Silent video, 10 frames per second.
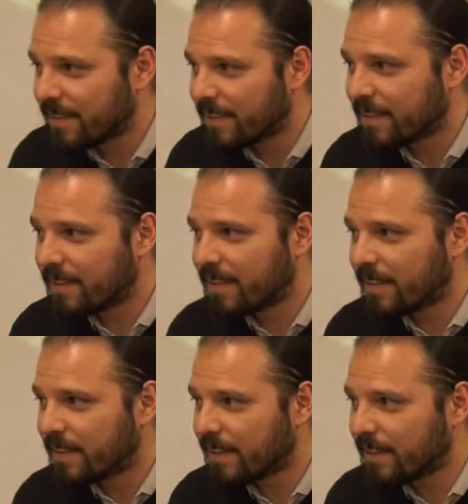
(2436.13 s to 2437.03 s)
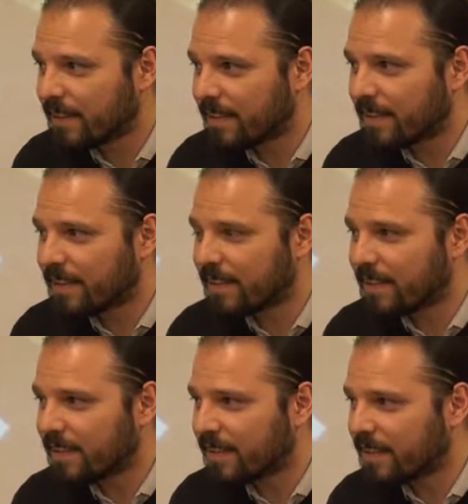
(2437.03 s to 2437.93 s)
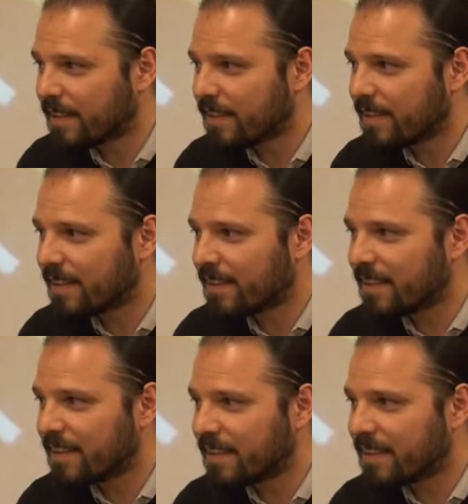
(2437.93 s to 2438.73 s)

[no speech]